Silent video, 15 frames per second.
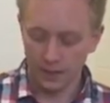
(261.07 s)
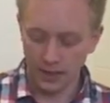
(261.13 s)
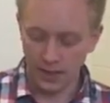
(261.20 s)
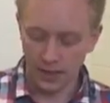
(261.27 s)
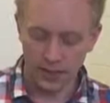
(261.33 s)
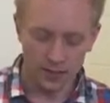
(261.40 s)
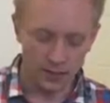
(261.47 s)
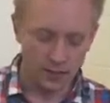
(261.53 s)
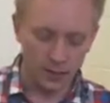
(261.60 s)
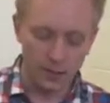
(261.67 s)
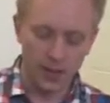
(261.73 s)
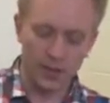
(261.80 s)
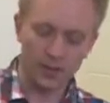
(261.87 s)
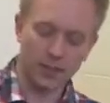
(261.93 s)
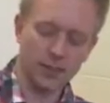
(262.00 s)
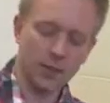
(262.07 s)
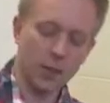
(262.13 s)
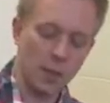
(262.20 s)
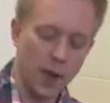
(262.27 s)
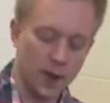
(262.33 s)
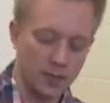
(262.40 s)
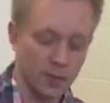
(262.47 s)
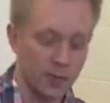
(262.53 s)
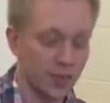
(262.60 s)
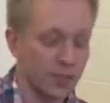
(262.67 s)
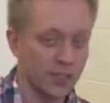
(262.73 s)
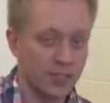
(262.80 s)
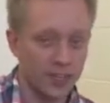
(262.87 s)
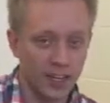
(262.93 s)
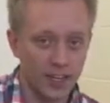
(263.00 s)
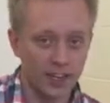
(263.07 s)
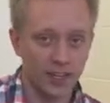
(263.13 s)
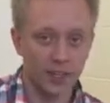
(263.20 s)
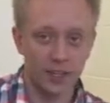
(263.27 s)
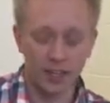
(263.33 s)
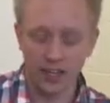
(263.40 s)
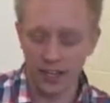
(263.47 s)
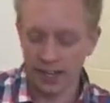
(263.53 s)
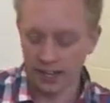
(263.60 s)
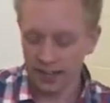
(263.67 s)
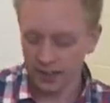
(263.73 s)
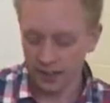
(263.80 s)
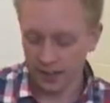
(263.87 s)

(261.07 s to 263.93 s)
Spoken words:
The other 2 buttons can be mapped pretty much to anything you like.